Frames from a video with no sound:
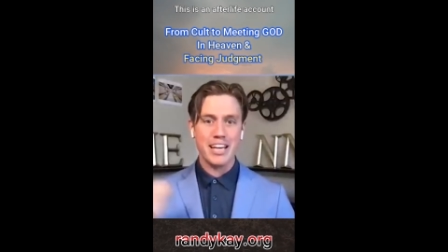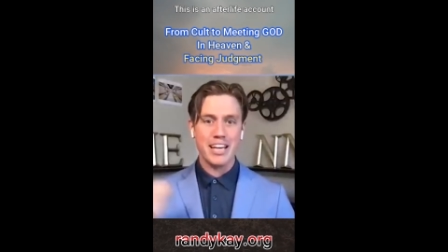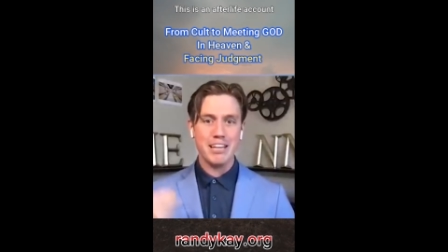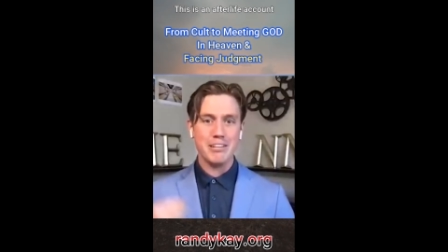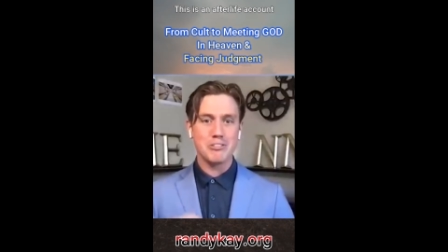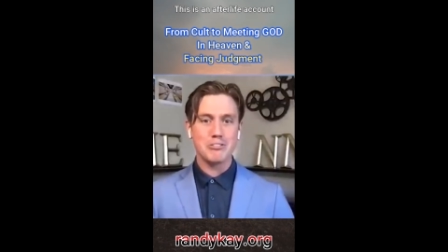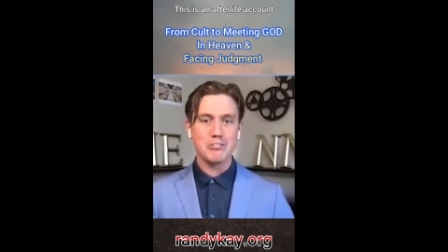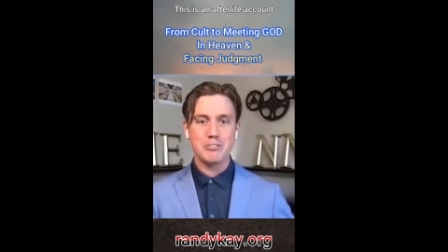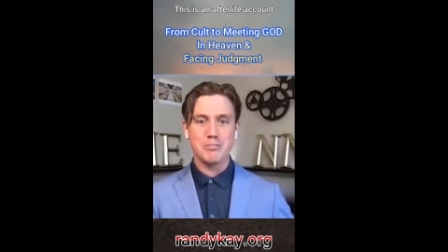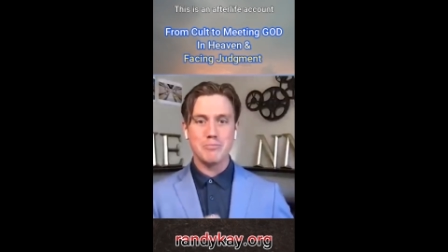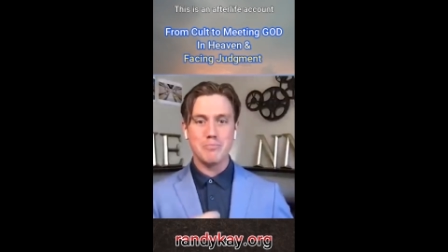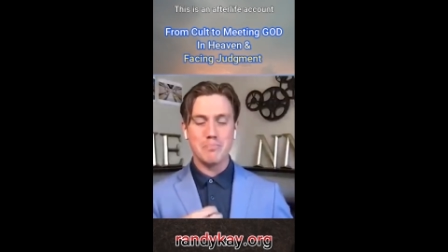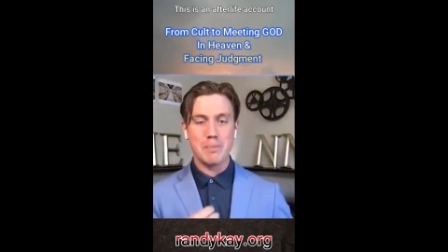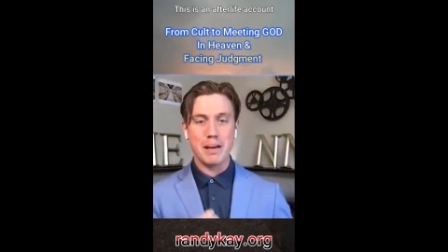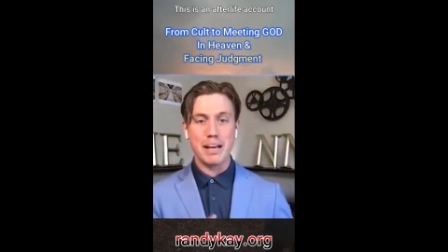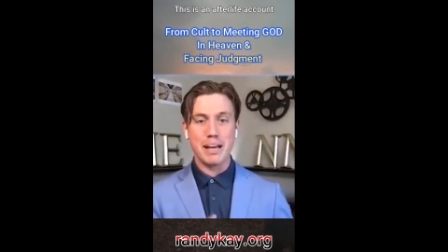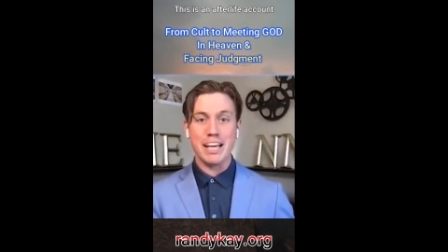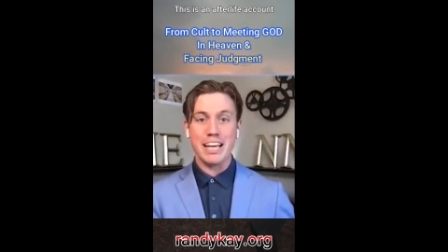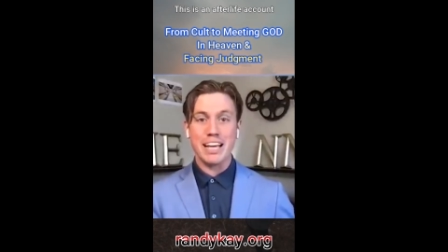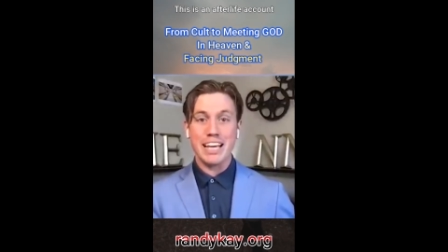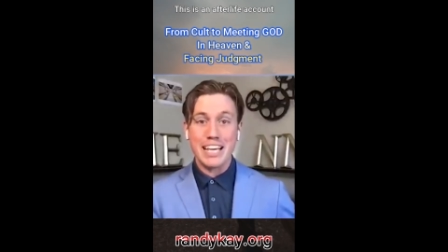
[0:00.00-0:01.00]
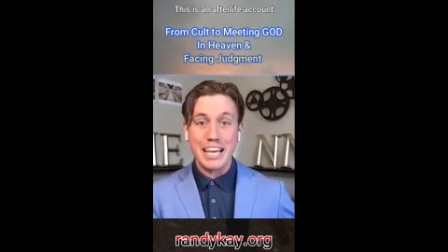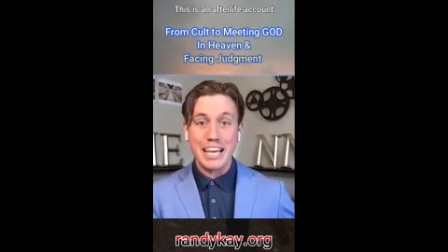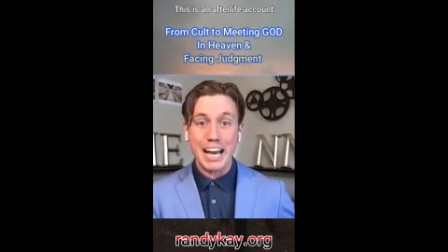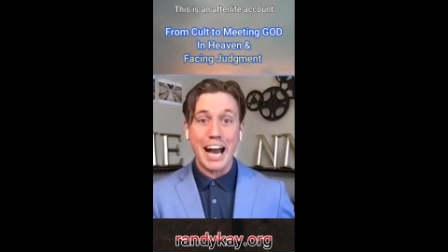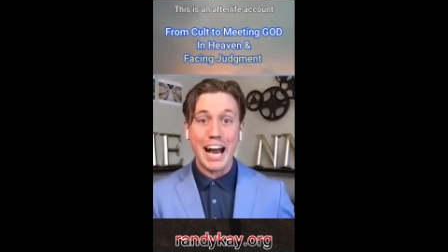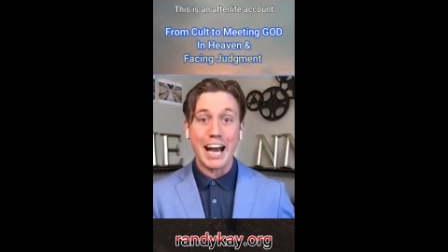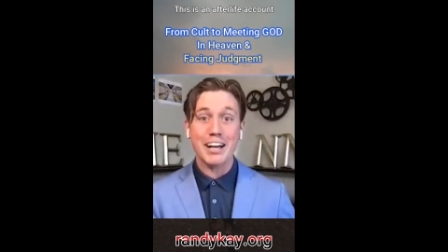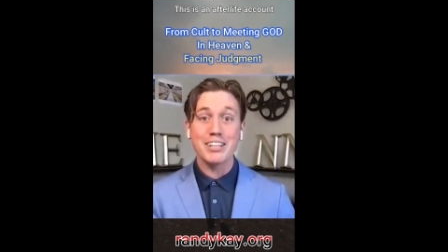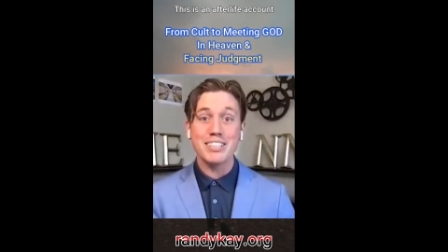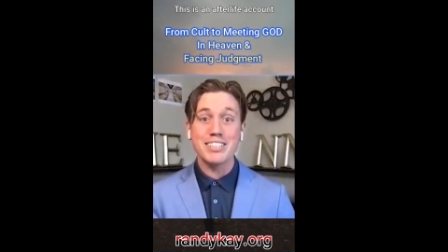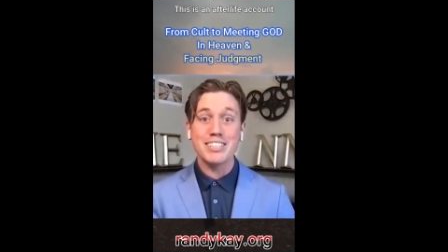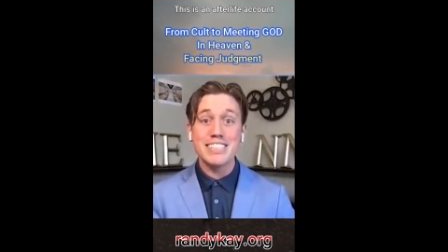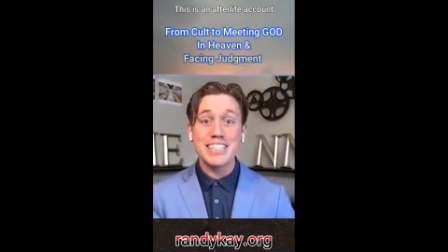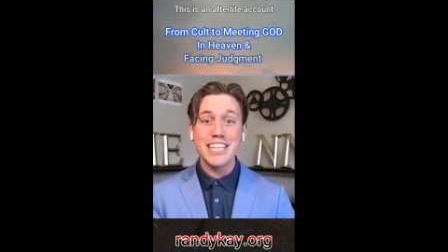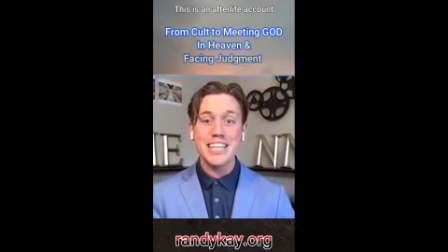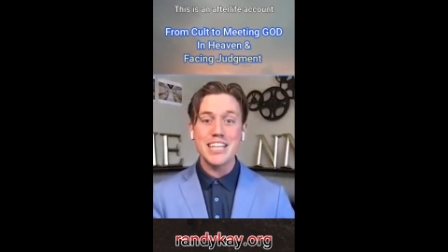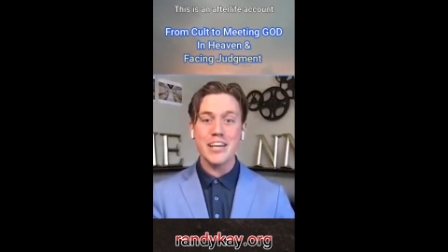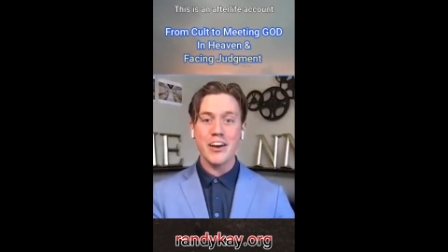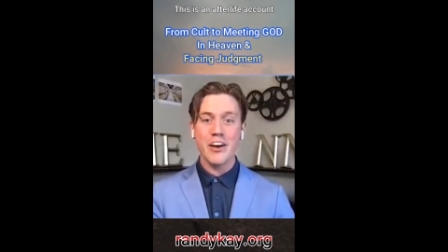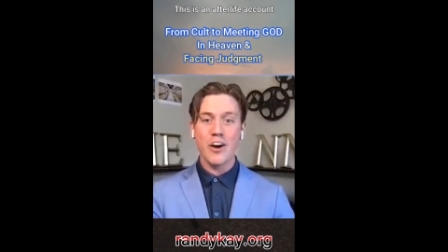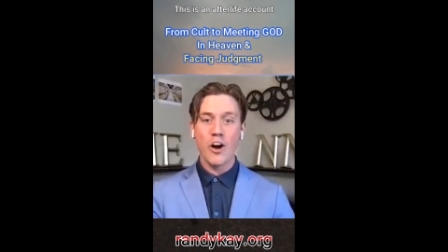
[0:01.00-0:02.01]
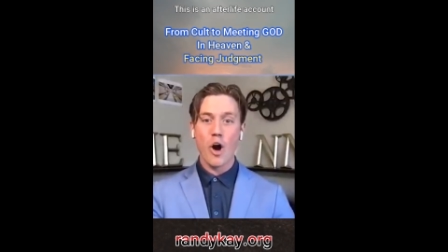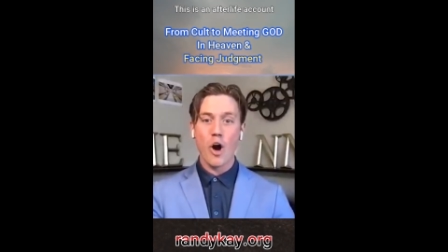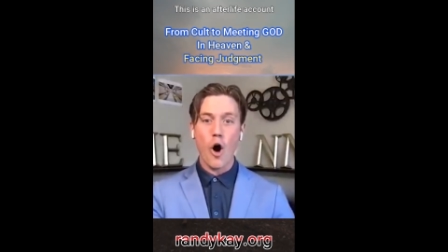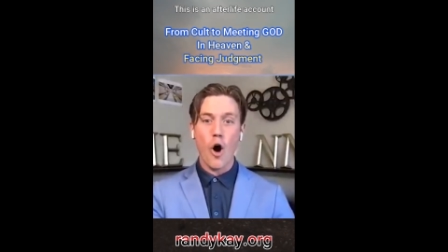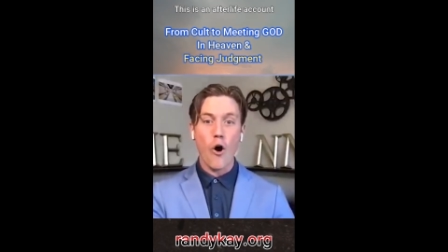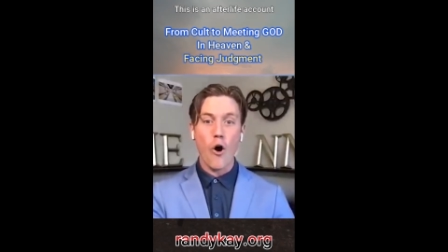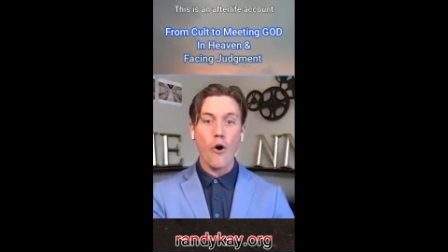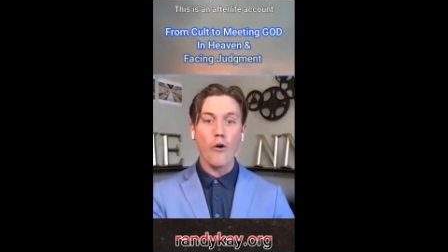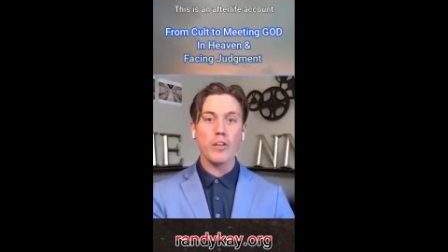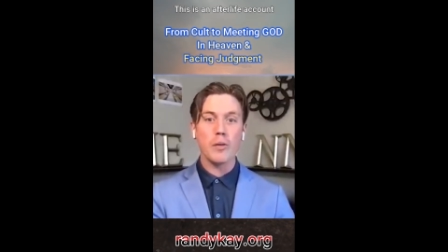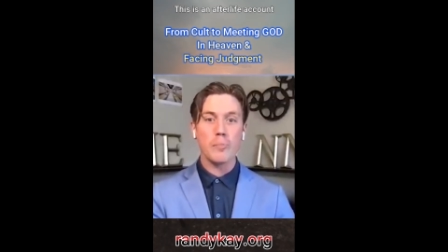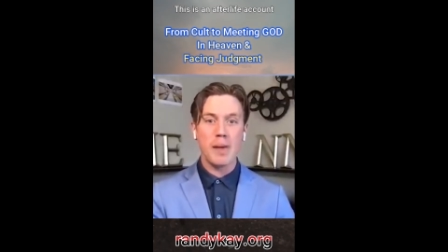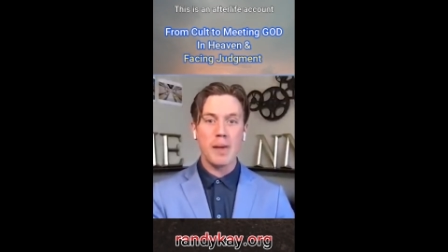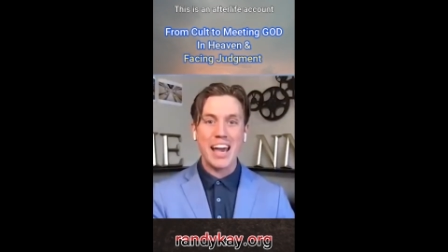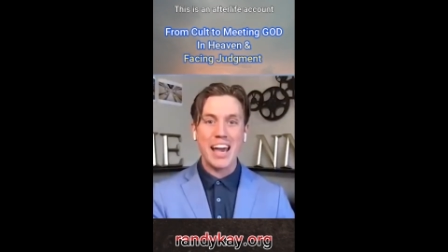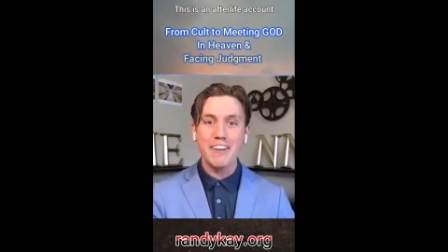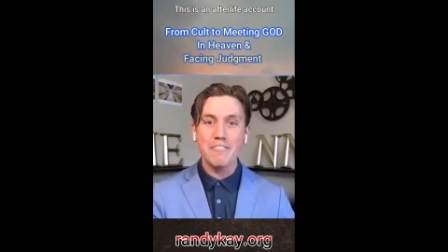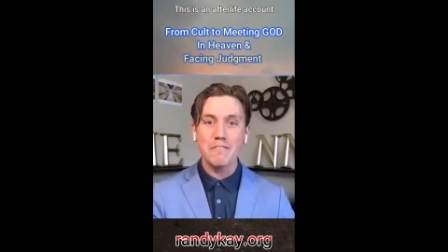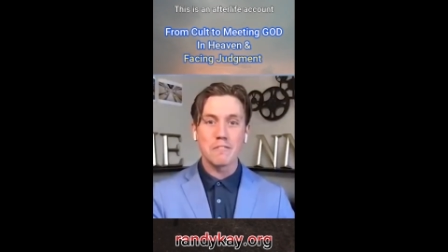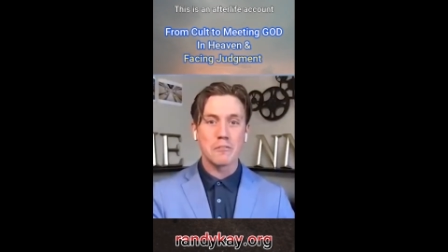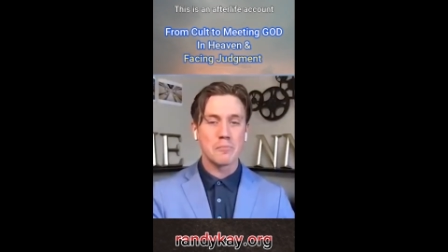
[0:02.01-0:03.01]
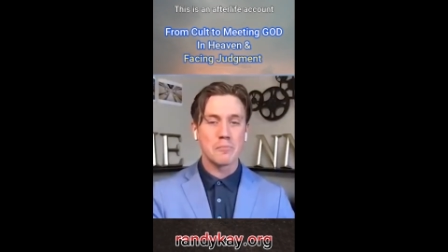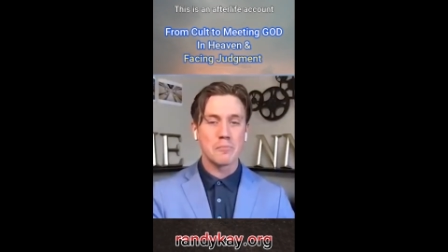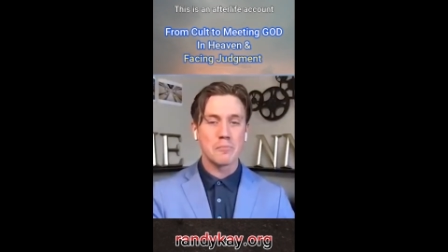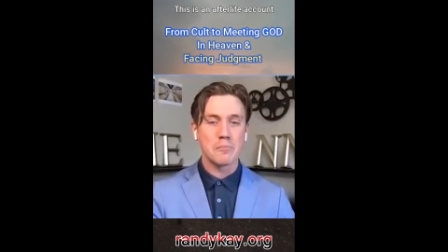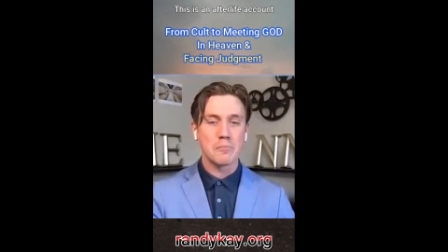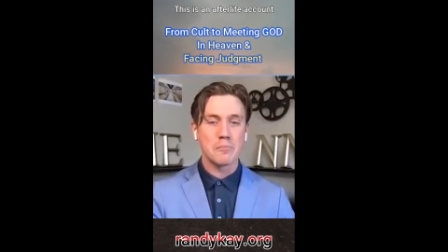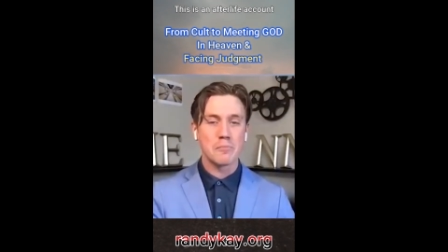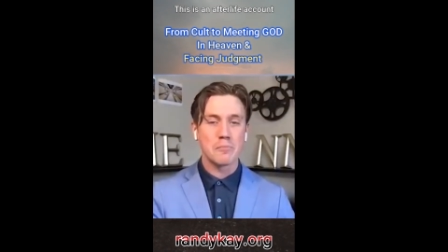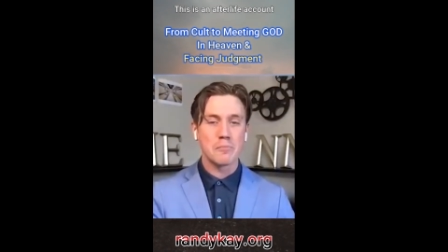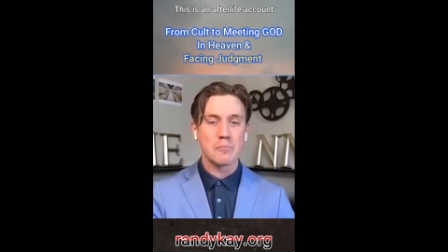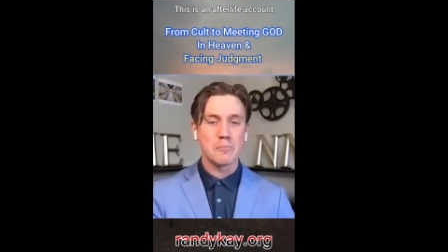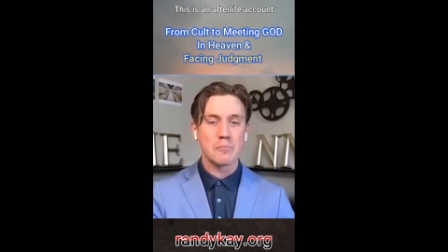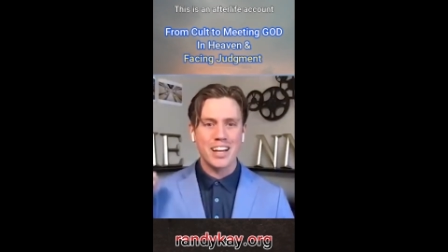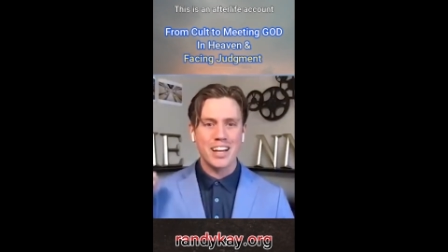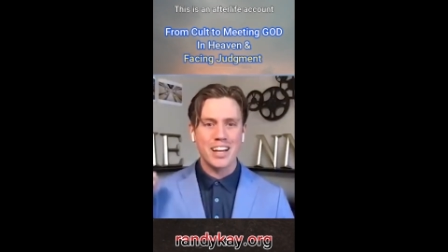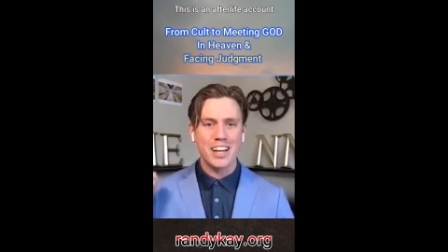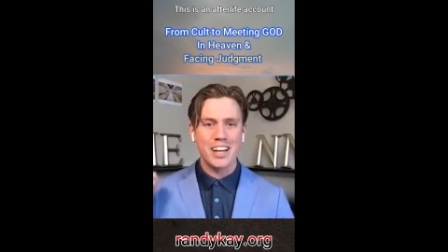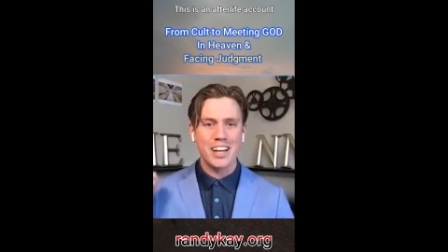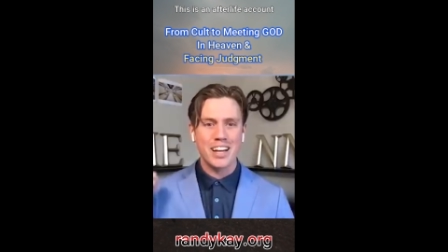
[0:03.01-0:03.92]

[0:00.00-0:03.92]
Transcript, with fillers: He he, I could see all the pain from my bedwetting,